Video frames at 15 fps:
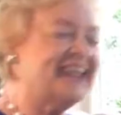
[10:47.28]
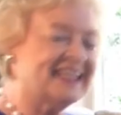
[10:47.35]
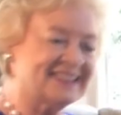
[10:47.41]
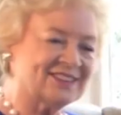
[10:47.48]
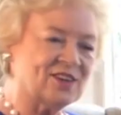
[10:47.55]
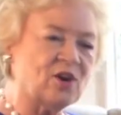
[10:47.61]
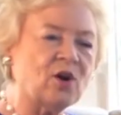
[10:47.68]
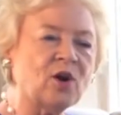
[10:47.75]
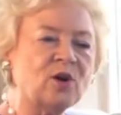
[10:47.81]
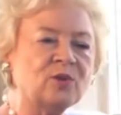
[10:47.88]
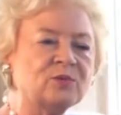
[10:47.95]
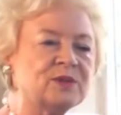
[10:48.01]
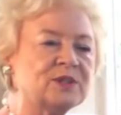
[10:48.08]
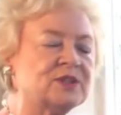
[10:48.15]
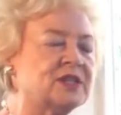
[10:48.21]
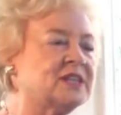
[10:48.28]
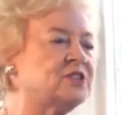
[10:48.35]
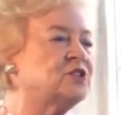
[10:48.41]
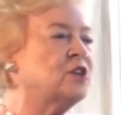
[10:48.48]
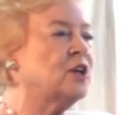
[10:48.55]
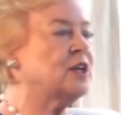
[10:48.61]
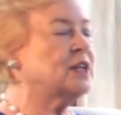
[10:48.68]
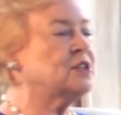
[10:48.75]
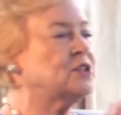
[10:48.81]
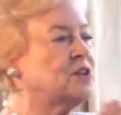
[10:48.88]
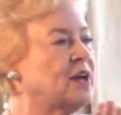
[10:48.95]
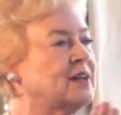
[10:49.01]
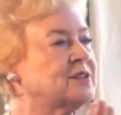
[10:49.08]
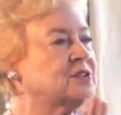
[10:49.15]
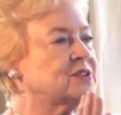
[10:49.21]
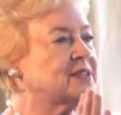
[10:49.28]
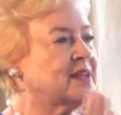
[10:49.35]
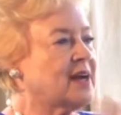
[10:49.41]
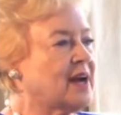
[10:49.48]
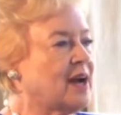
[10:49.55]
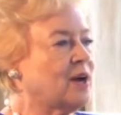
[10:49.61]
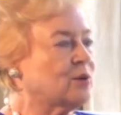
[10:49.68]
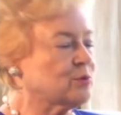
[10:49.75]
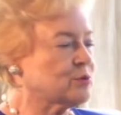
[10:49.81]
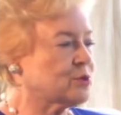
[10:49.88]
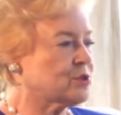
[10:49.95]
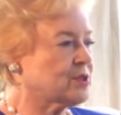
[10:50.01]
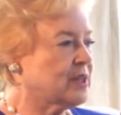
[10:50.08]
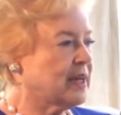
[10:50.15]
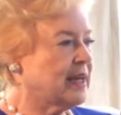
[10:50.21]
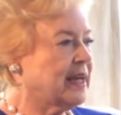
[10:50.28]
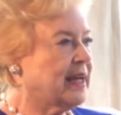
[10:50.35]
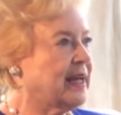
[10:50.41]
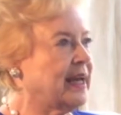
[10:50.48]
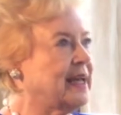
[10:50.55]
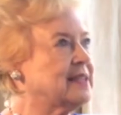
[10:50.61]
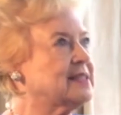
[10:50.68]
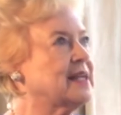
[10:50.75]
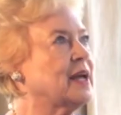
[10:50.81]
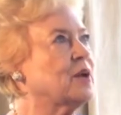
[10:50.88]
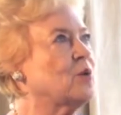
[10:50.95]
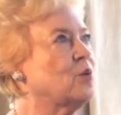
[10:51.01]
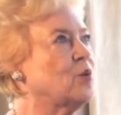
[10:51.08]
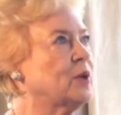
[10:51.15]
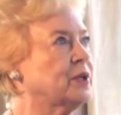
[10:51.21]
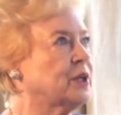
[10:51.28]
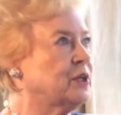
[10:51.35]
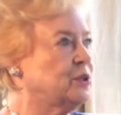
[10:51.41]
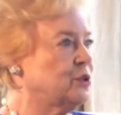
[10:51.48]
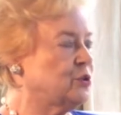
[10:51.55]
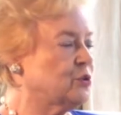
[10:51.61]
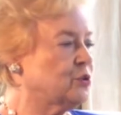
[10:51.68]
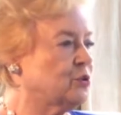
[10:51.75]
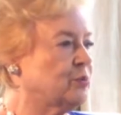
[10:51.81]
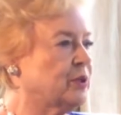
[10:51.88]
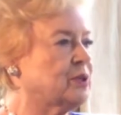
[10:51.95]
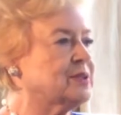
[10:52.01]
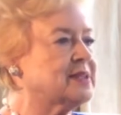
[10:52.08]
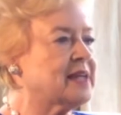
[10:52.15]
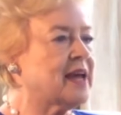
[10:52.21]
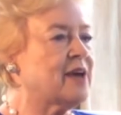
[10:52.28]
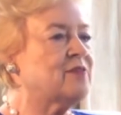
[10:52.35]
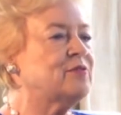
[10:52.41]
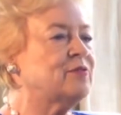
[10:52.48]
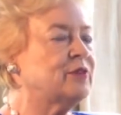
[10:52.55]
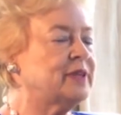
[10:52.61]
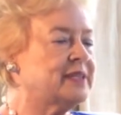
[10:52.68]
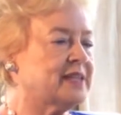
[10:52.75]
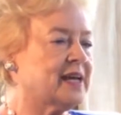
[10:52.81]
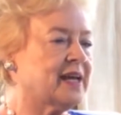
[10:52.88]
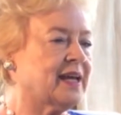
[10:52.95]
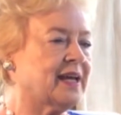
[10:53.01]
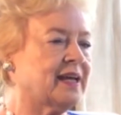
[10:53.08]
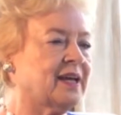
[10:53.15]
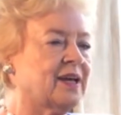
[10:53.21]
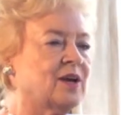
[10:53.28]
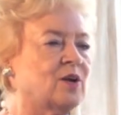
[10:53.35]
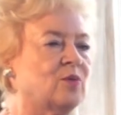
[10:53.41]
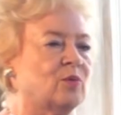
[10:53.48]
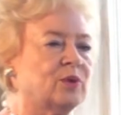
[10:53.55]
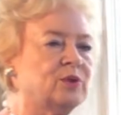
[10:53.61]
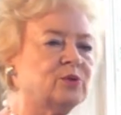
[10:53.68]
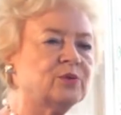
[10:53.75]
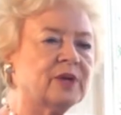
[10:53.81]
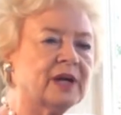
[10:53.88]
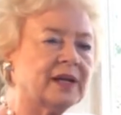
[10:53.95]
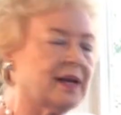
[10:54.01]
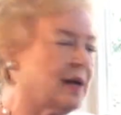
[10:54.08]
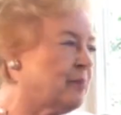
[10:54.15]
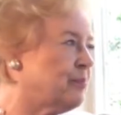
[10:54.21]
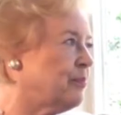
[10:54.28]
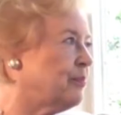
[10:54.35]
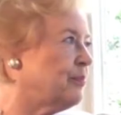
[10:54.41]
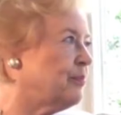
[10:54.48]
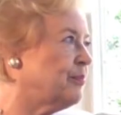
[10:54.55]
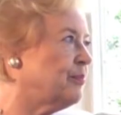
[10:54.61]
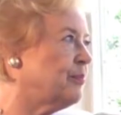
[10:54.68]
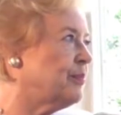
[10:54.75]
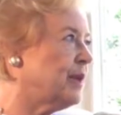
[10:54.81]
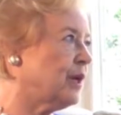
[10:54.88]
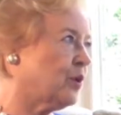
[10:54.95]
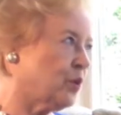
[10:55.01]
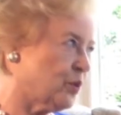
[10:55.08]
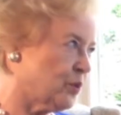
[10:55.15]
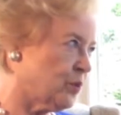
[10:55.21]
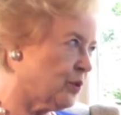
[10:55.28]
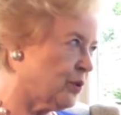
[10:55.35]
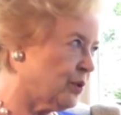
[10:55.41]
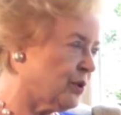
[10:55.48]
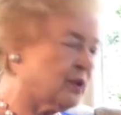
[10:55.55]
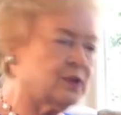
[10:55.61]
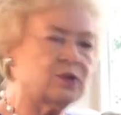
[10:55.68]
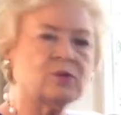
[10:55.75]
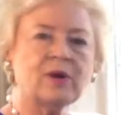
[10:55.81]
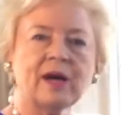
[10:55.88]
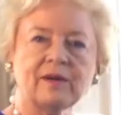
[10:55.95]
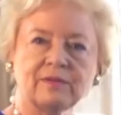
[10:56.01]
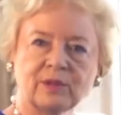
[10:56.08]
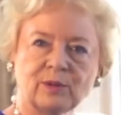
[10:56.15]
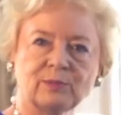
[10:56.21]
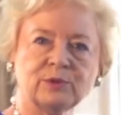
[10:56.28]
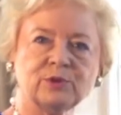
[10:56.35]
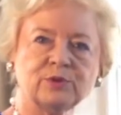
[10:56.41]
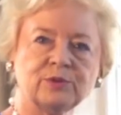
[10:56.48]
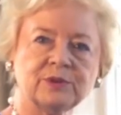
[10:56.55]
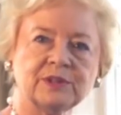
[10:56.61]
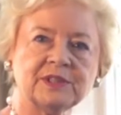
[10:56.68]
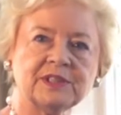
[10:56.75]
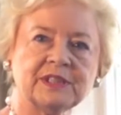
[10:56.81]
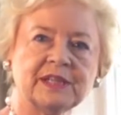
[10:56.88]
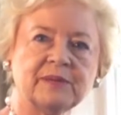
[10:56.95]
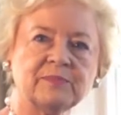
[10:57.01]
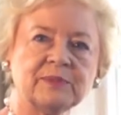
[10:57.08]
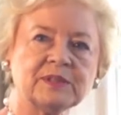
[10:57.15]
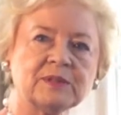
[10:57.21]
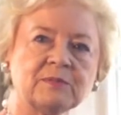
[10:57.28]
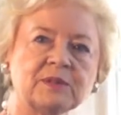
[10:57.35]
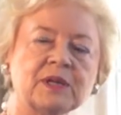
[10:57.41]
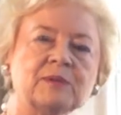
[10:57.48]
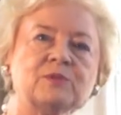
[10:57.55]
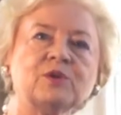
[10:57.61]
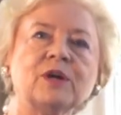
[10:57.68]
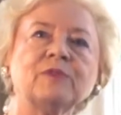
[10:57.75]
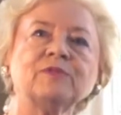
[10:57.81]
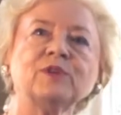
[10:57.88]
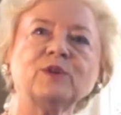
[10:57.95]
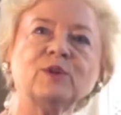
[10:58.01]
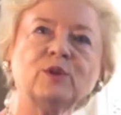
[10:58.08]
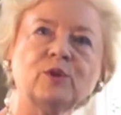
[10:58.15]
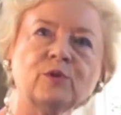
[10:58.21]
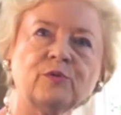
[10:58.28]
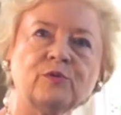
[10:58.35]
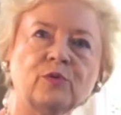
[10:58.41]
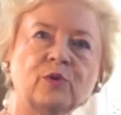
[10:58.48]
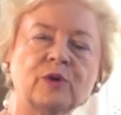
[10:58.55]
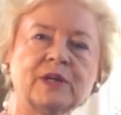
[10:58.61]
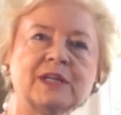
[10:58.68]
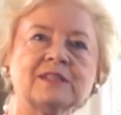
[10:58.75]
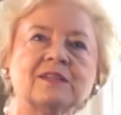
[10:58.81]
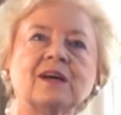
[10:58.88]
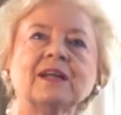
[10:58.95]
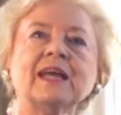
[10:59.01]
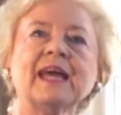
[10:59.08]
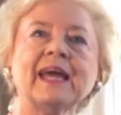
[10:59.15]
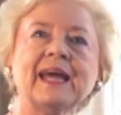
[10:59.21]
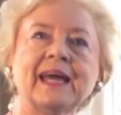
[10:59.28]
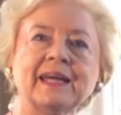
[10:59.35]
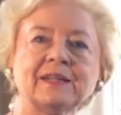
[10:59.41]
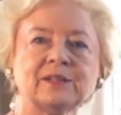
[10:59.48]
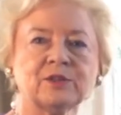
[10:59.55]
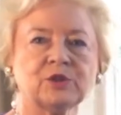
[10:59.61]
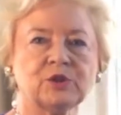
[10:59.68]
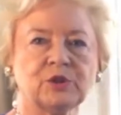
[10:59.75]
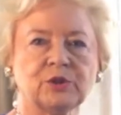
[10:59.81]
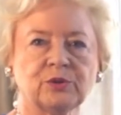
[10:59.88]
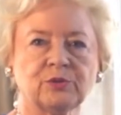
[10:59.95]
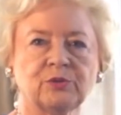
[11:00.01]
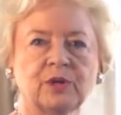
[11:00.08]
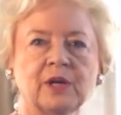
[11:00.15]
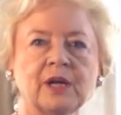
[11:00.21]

Yes, always. It's not just a house. It's like, what can you do? Because every day when you get up and go to work, you have an opportunity. But sometimes you have to look for it. It's not handed to you.